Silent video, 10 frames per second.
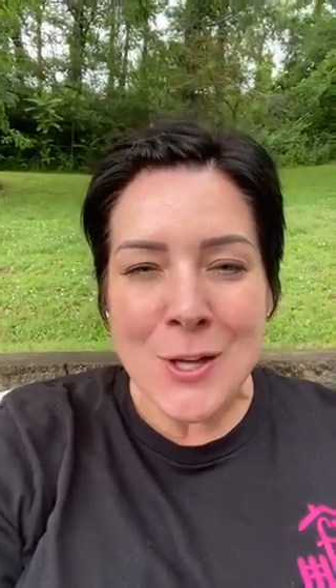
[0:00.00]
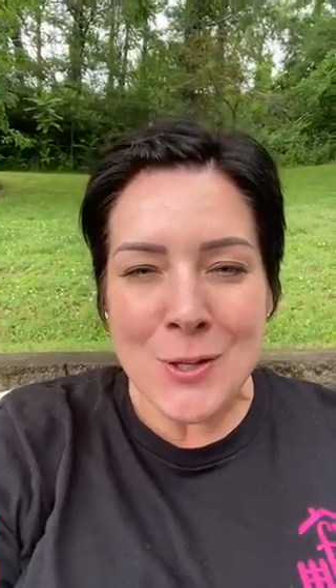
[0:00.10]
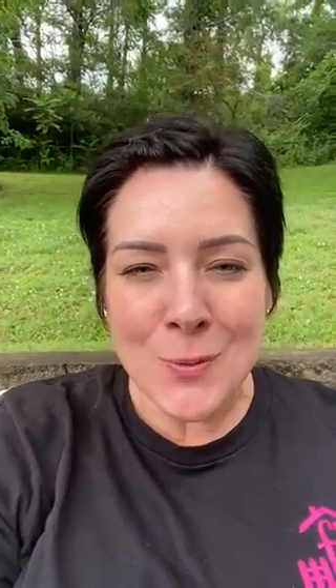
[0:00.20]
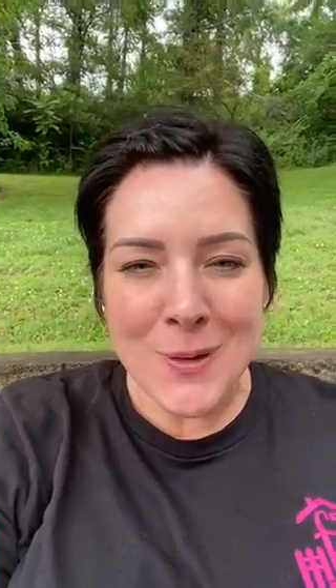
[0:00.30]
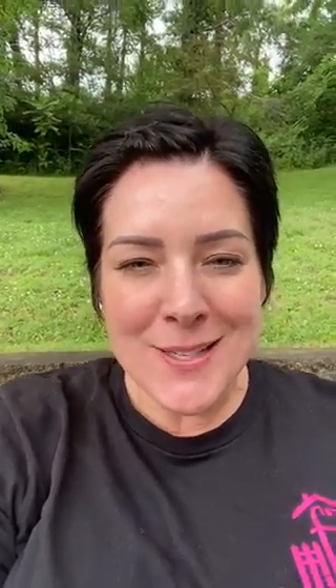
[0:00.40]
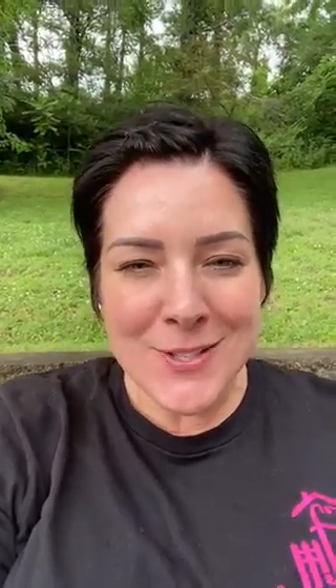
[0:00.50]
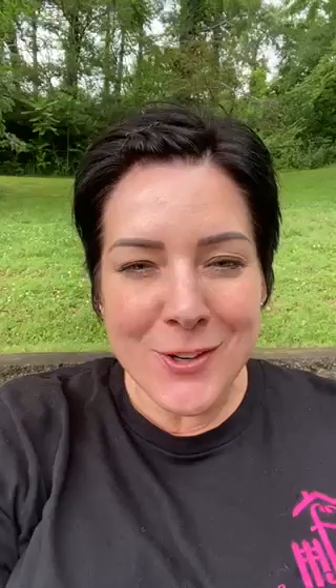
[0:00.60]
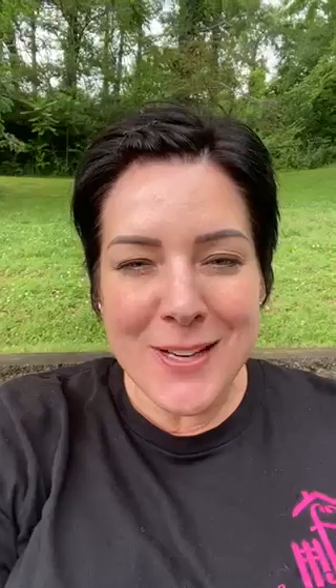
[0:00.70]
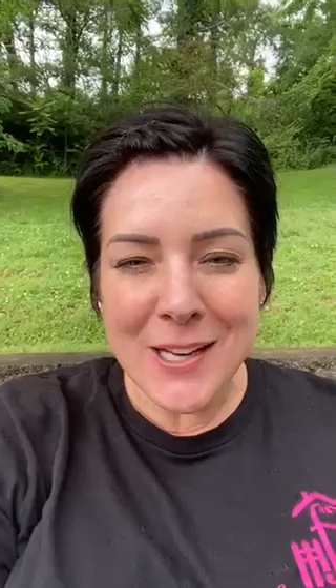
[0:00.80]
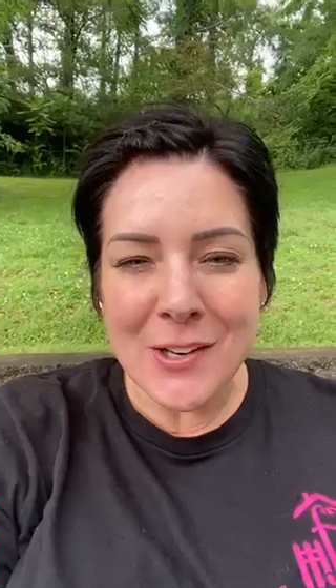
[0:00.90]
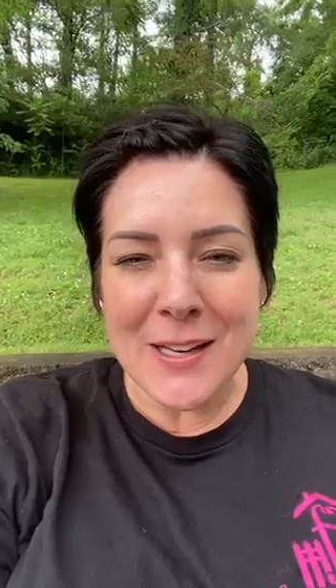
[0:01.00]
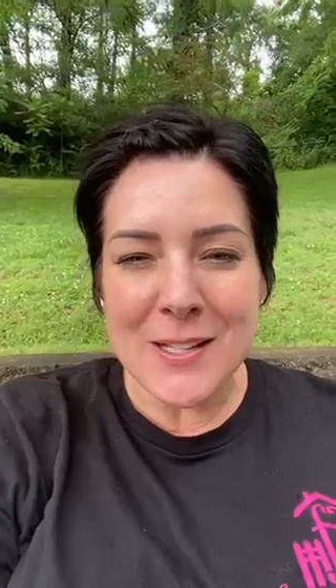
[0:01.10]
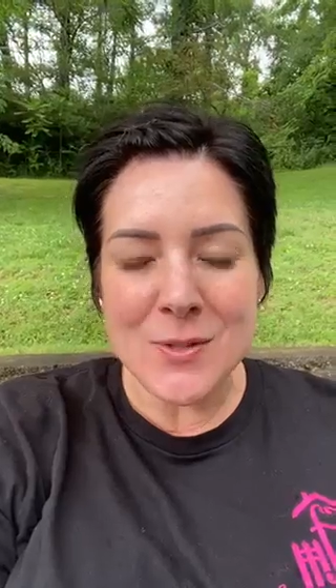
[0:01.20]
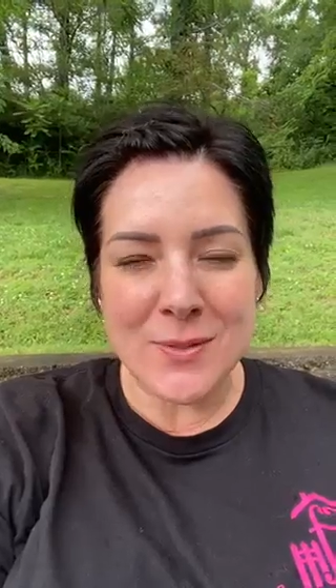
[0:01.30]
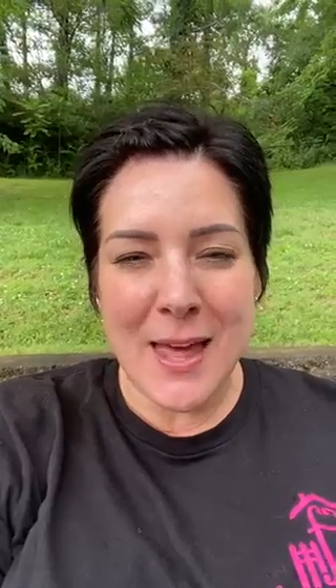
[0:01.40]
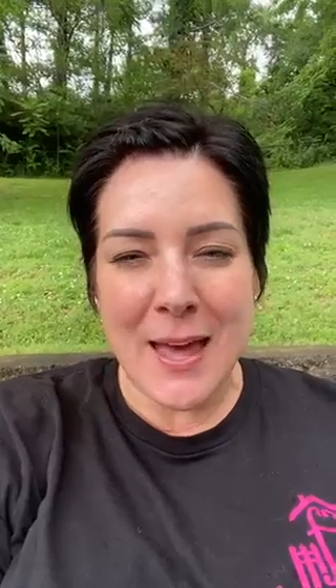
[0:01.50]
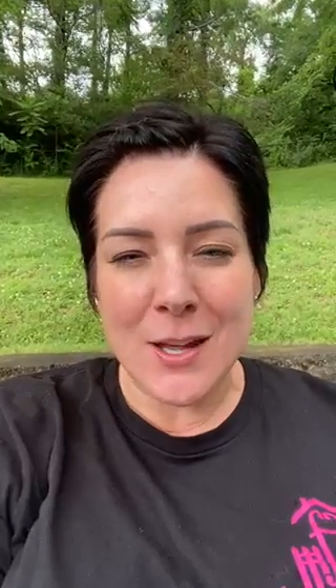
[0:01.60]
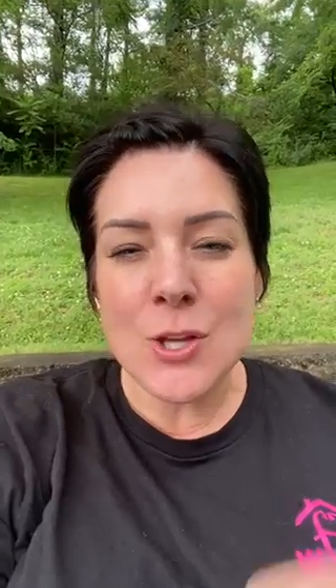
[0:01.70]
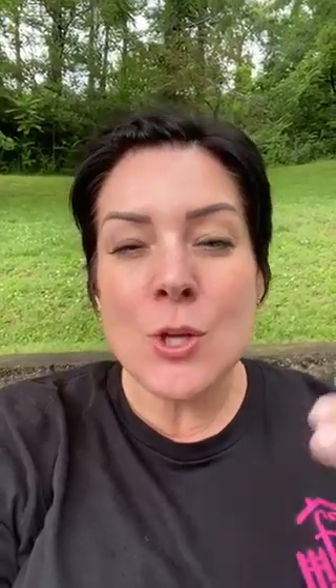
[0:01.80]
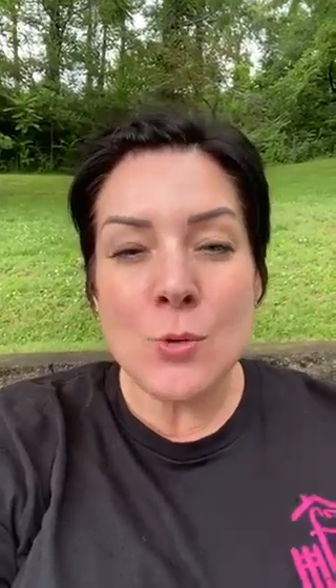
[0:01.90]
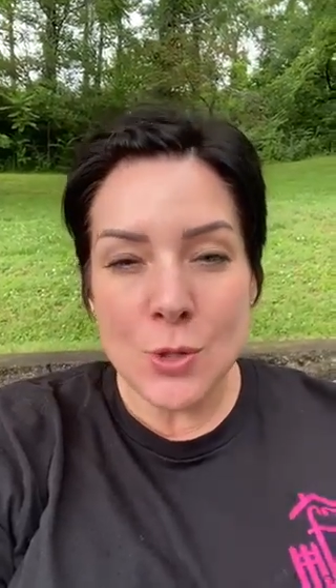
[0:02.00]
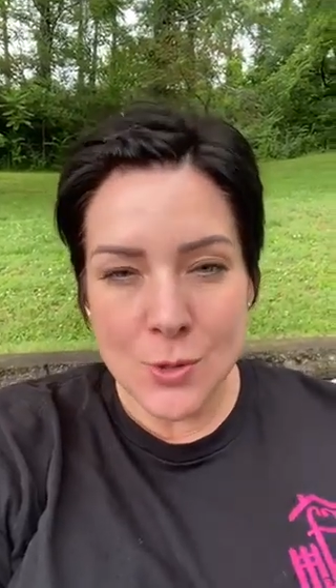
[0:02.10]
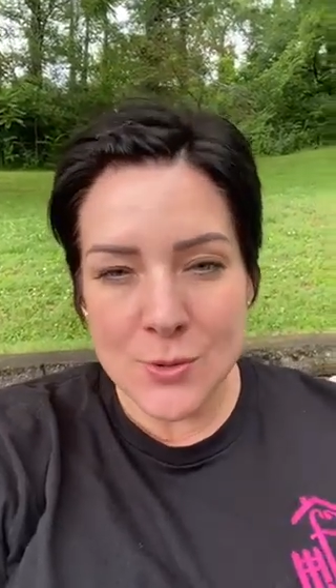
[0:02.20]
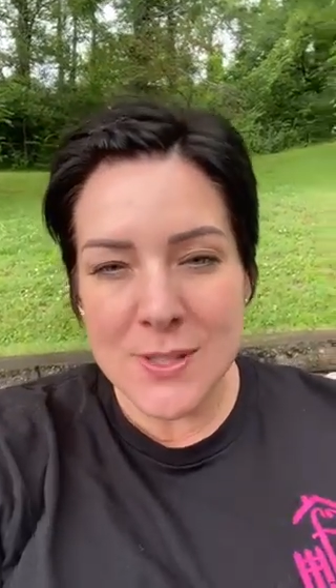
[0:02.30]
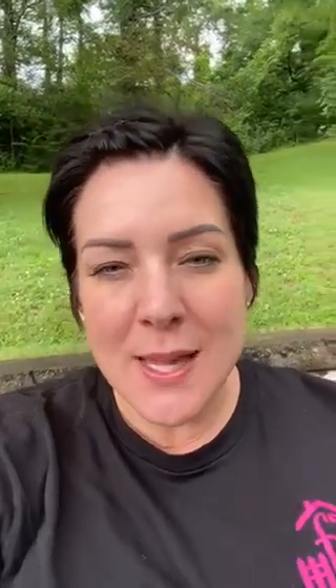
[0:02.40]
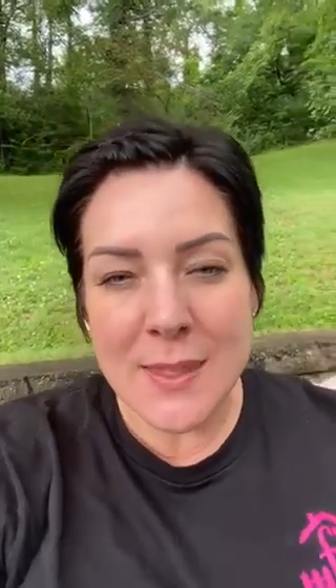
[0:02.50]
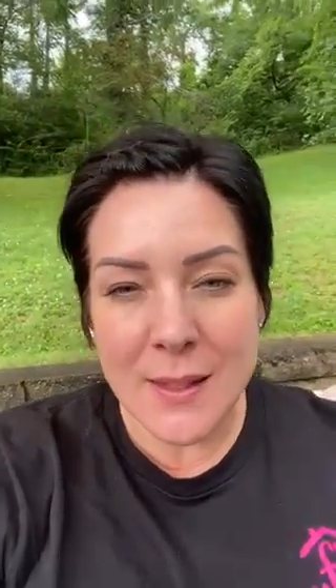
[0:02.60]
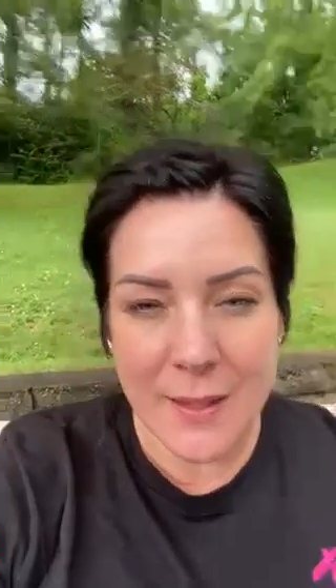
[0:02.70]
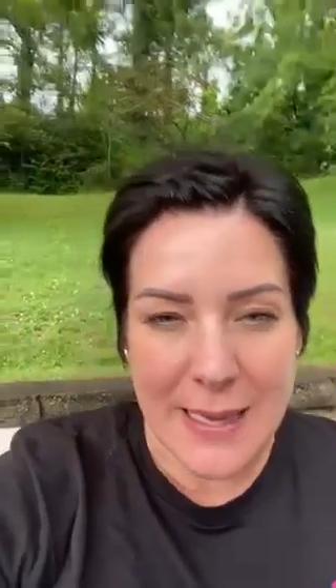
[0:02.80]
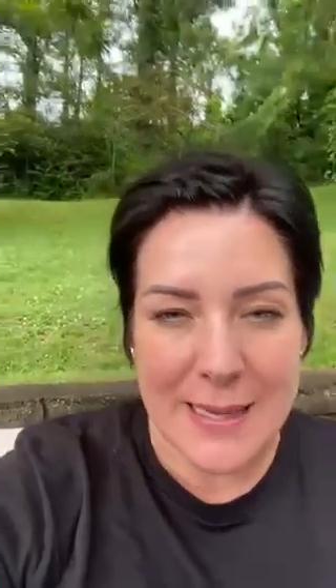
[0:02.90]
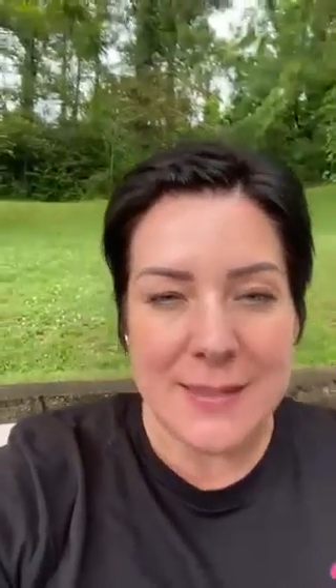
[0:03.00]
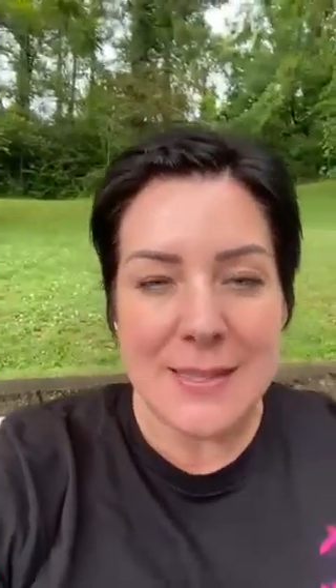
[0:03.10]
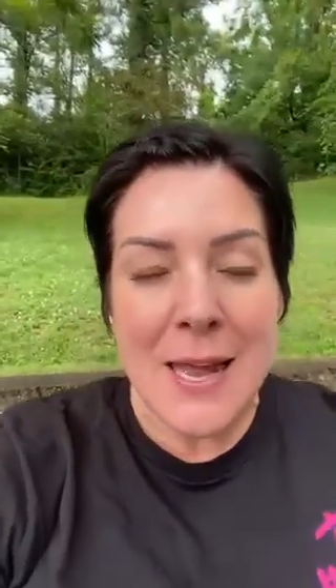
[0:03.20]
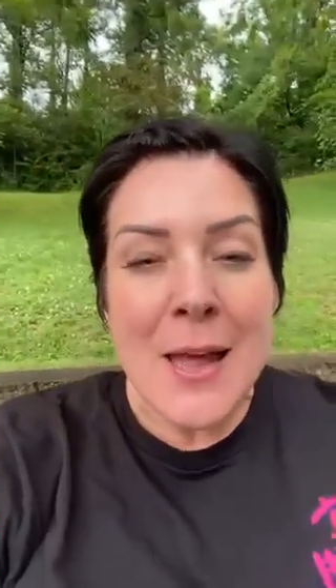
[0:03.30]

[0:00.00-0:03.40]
you want to start in areas that you use the least.